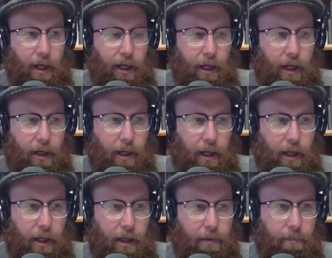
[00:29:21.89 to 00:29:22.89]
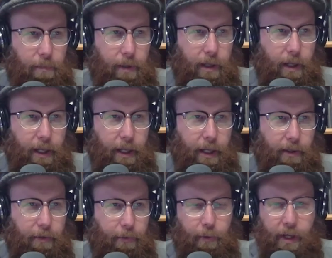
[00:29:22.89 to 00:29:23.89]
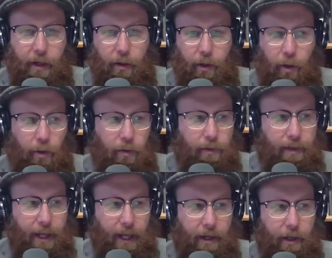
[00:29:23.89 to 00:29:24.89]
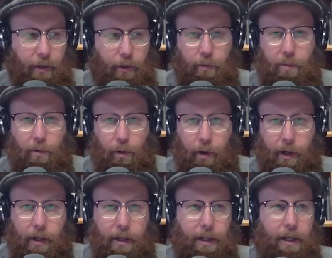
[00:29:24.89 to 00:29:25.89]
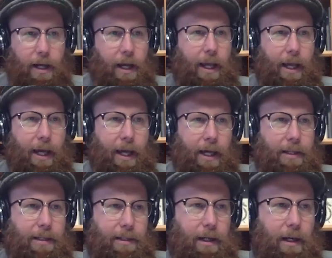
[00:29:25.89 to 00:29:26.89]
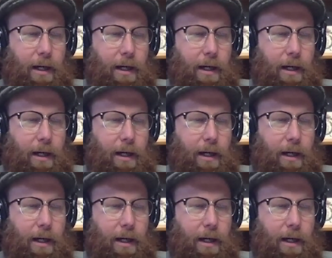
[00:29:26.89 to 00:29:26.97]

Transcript: a 3-year-old and a newborn, and